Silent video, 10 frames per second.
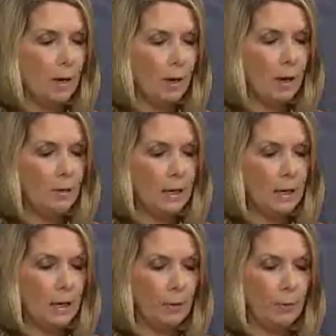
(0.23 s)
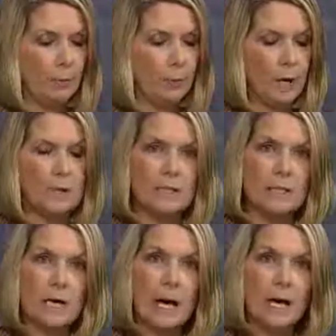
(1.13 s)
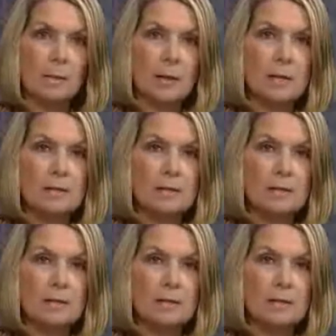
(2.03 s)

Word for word: We are beginning with Project Economy.